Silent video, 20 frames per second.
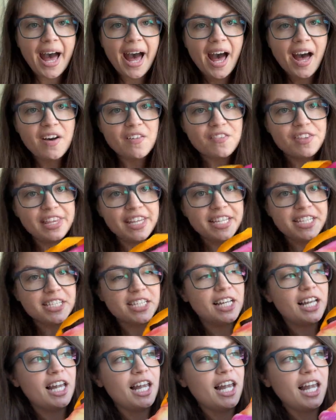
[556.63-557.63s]
have this
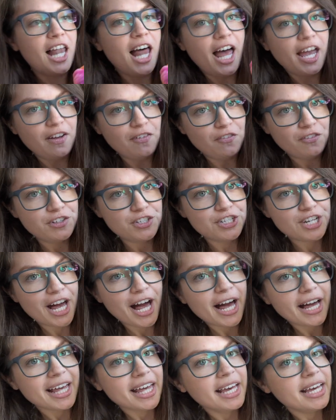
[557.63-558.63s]
life
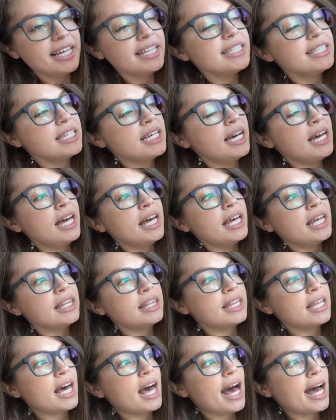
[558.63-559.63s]
jacket
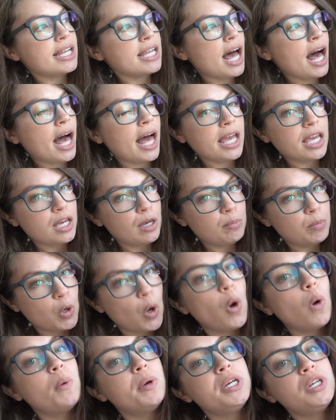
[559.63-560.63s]
that I am
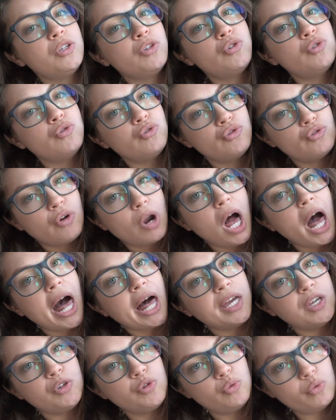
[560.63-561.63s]
going to
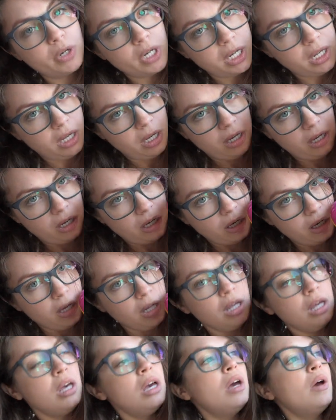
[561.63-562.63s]
try to
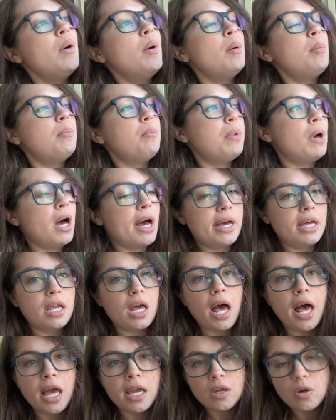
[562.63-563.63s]
clean, but
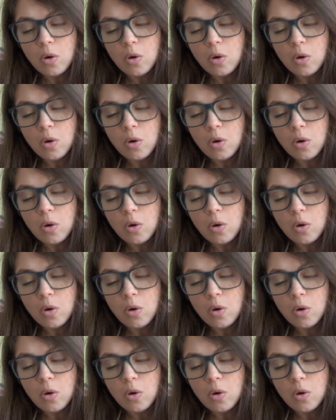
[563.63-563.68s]
I